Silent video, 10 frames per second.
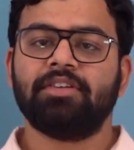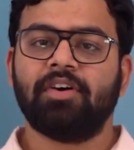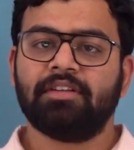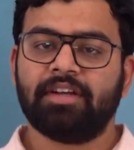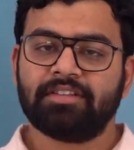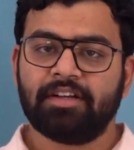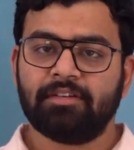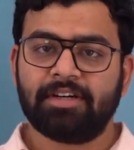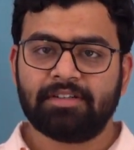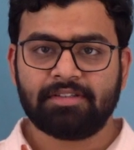authorized channel
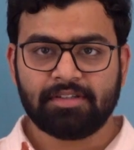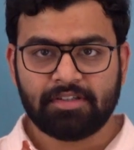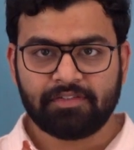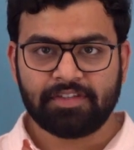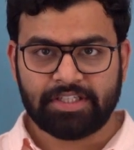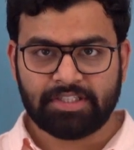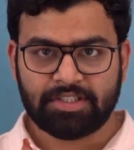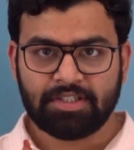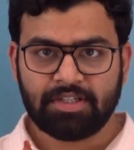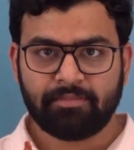partner
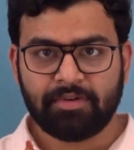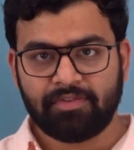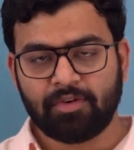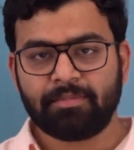certification before